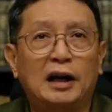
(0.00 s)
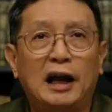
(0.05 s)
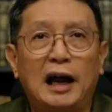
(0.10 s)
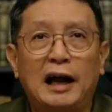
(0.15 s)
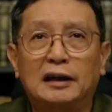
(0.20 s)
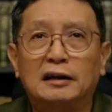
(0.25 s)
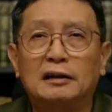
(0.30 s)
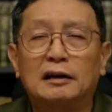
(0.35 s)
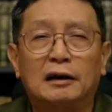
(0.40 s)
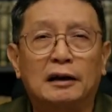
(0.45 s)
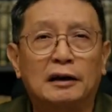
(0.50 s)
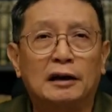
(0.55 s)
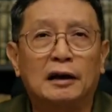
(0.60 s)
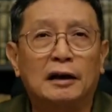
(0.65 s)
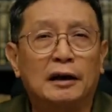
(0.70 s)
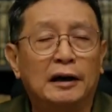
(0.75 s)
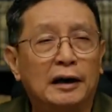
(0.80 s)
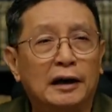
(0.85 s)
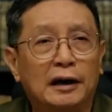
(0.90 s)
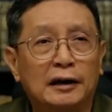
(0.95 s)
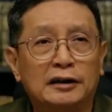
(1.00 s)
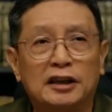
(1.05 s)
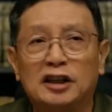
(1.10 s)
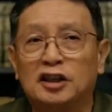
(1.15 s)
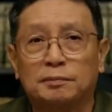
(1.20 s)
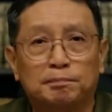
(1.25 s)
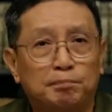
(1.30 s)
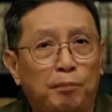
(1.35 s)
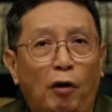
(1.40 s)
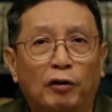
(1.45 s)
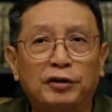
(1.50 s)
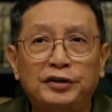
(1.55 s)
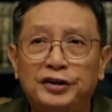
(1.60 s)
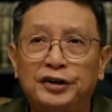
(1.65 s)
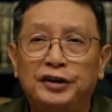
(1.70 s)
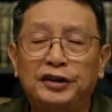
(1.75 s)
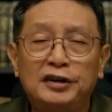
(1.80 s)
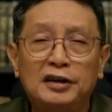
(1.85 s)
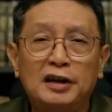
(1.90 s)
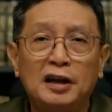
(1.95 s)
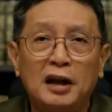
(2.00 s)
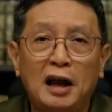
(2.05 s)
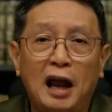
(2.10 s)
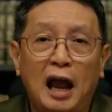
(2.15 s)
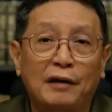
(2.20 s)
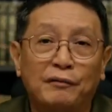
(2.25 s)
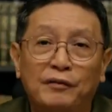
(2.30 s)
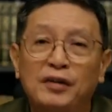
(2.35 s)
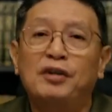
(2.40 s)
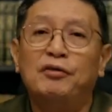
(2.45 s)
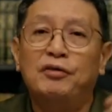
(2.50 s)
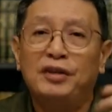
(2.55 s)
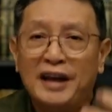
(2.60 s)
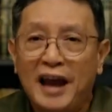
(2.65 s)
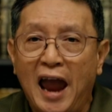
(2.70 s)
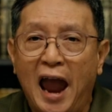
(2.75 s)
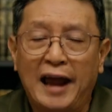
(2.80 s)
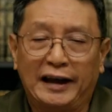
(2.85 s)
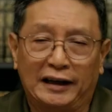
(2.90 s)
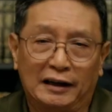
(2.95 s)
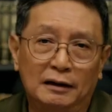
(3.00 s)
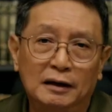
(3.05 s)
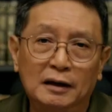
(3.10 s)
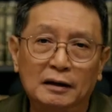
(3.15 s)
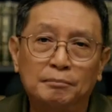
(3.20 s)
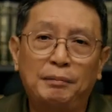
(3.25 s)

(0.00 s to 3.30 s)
we get despondent and we react